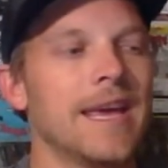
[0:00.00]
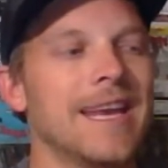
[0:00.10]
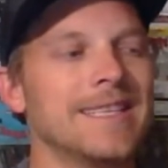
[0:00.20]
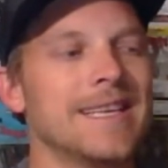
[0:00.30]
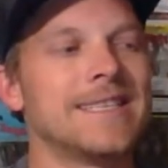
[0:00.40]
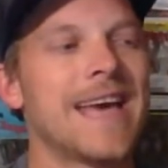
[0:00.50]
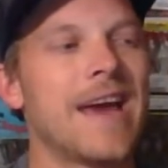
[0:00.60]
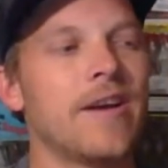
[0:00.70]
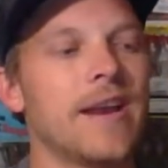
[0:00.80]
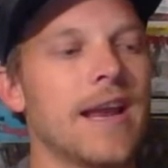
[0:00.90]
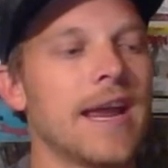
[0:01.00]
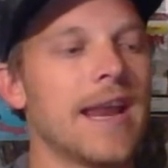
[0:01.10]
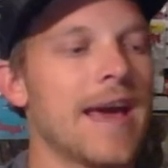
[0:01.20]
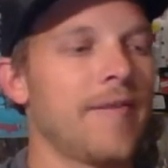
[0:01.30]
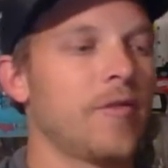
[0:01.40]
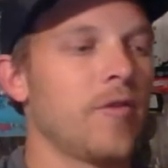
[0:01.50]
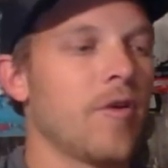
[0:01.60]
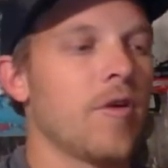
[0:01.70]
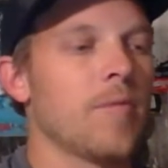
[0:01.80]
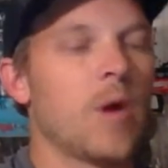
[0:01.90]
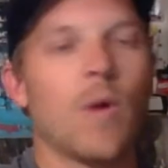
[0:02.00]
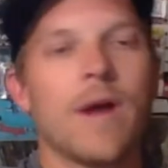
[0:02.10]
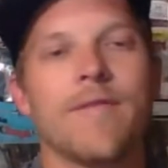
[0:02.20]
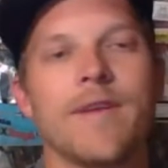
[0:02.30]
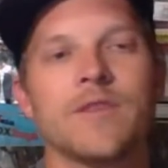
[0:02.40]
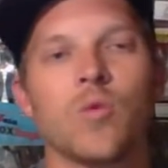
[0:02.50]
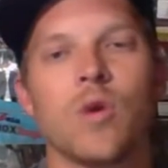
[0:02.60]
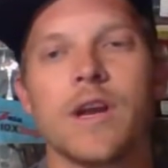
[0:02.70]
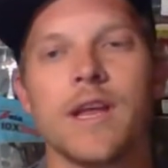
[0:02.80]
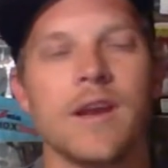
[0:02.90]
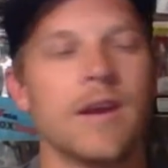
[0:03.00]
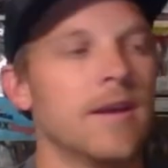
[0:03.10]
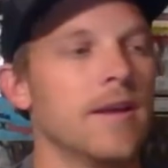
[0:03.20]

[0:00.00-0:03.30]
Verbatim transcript: It is a Saturday night after all. My wife is working